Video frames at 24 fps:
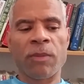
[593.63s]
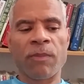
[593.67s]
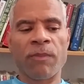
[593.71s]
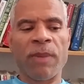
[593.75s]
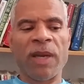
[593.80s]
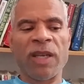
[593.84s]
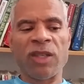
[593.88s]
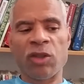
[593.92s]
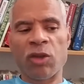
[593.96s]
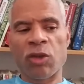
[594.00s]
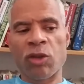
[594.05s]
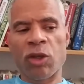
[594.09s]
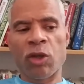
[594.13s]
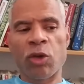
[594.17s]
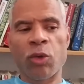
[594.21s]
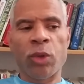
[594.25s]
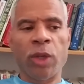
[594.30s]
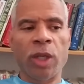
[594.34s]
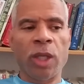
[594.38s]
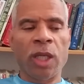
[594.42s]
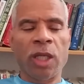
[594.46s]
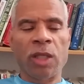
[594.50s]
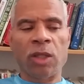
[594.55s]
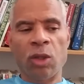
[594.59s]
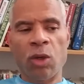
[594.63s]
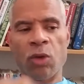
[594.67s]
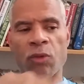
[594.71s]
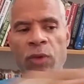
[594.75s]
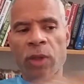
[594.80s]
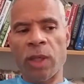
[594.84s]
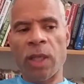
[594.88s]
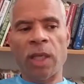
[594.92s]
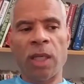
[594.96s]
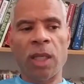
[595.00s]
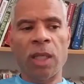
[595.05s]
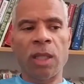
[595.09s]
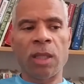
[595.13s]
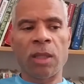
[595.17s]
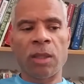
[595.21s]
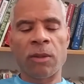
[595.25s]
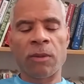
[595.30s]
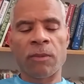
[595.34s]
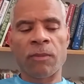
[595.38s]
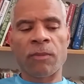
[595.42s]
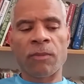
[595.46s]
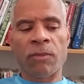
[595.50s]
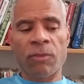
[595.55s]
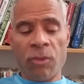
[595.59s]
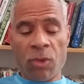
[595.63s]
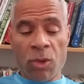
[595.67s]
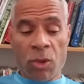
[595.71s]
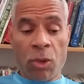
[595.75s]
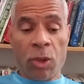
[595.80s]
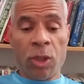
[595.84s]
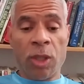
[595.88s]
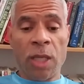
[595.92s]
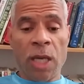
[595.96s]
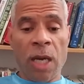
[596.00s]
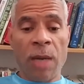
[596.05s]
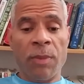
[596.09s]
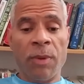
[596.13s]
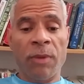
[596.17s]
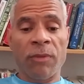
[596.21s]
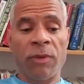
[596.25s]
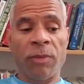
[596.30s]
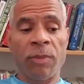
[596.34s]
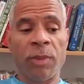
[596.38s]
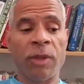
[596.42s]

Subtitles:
based on the grid that's overlaid on top of it.